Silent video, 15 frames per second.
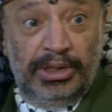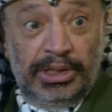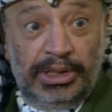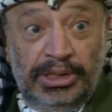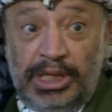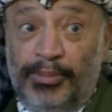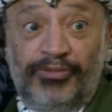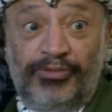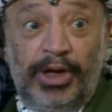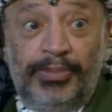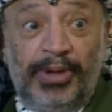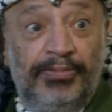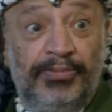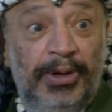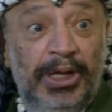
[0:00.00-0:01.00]
Some of them
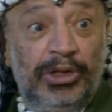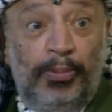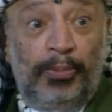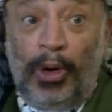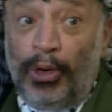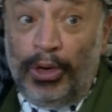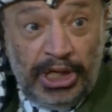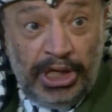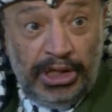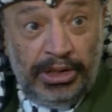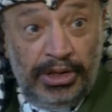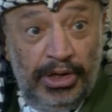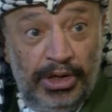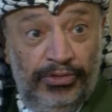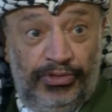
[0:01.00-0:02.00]
had been
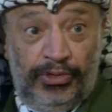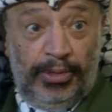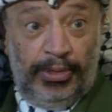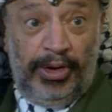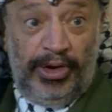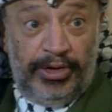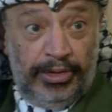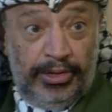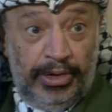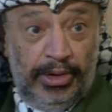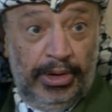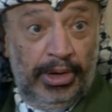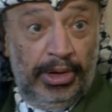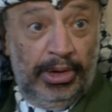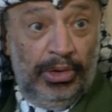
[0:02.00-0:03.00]
deported from
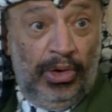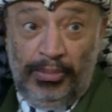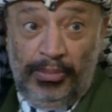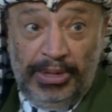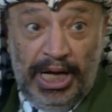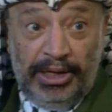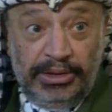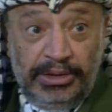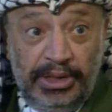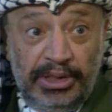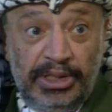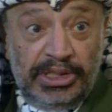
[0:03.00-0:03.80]
our homeland.